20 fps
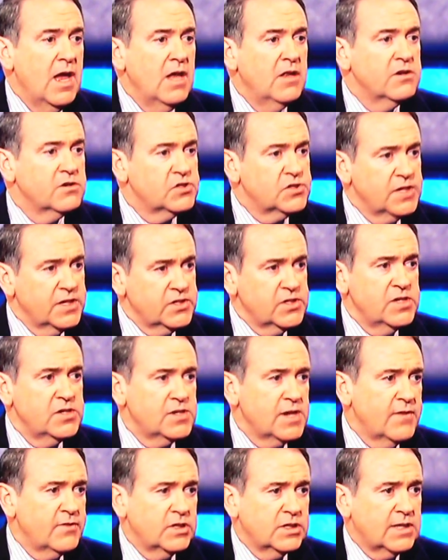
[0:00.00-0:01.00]
There's
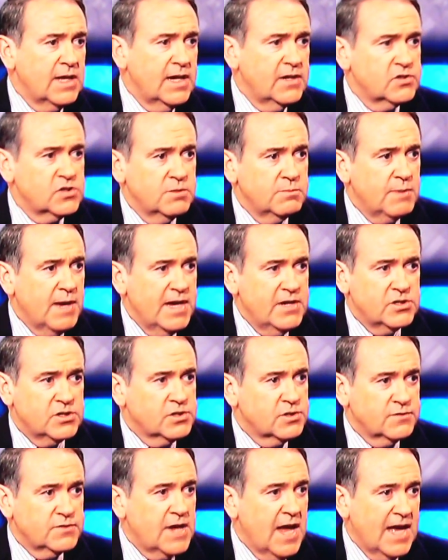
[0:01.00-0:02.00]
67,000 pages
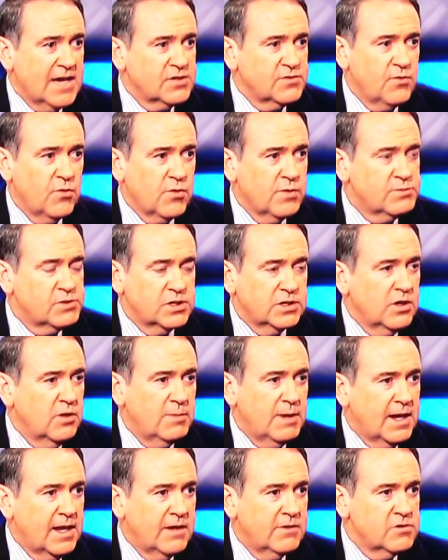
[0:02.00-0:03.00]
of tax forms that
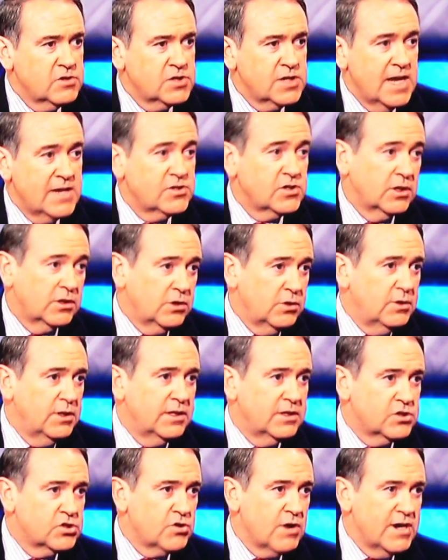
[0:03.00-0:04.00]
nobody understands, including
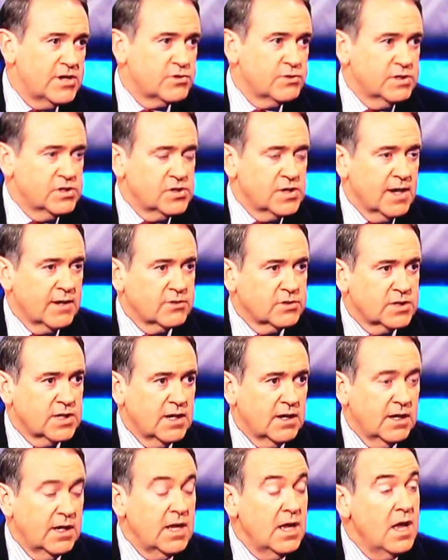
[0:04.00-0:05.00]
the Treasury
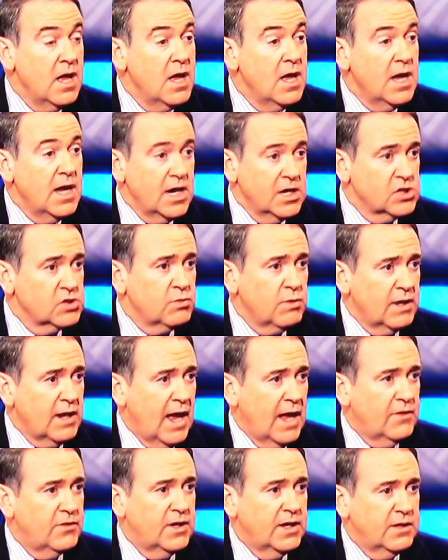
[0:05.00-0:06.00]
Secretary. Here's what
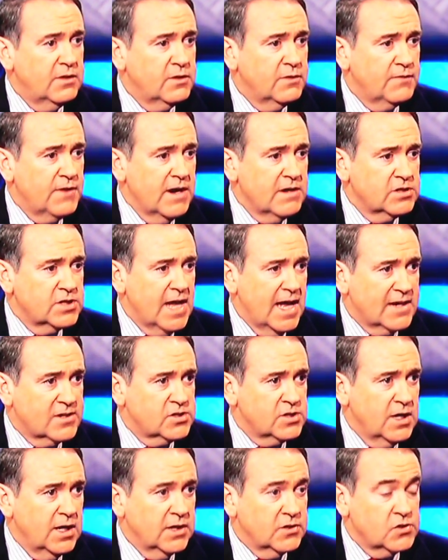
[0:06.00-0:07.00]
the fair tax
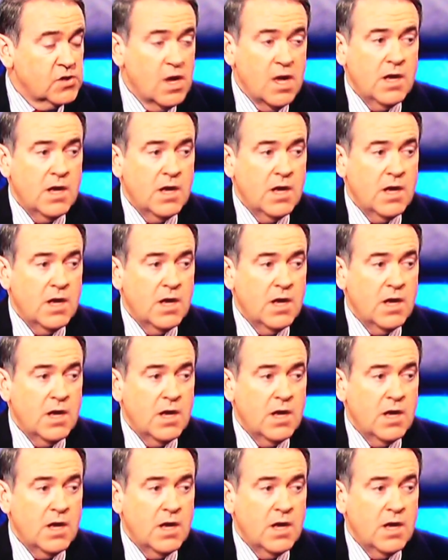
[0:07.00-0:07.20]
does.